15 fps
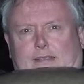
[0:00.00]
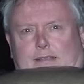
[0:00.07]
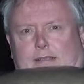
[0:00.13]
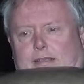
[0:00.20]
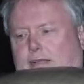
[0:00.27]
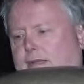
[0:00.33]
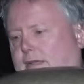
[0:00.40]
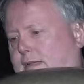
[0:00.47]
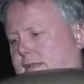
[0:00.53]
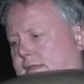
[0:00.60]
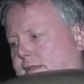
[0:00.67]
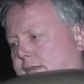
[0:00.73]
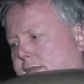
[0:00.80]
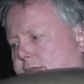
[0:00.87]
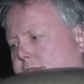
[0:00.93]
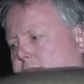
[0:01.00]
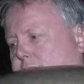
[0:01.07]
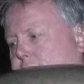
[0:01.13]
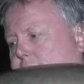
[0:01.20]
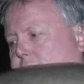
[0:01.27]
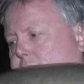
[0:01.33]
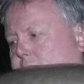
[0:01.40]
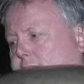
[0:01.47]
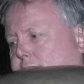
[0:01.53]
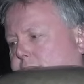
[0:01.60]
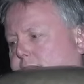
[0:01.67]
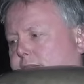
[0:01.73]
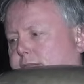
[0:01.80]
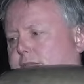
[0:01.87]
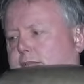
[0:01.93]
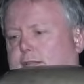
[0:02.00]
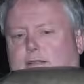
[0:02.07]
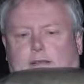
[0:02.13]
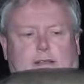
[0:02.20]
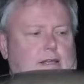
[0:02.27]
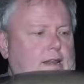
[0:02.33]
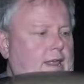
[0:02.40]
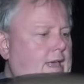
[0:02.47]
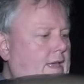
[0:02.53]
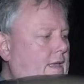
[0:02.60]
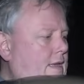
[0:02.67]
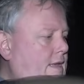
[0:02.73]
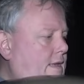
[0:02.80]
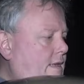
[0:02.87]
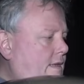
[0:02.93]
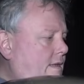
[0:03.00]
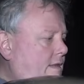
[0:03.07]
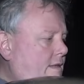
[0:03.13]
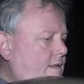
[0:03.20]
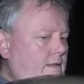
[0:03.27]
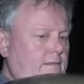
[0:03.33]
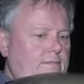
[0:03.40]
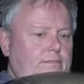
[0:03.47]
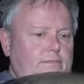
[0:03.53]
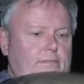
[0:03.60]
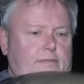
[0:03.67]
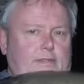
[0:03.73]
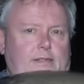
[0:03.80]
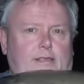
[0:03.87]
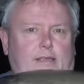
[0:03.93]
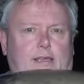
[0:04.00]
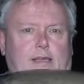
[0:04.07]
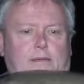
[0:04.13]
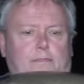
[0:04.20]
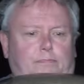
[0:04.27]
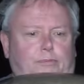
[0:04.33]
Andy's fish, 70 £8 ounces. What an absolute beast.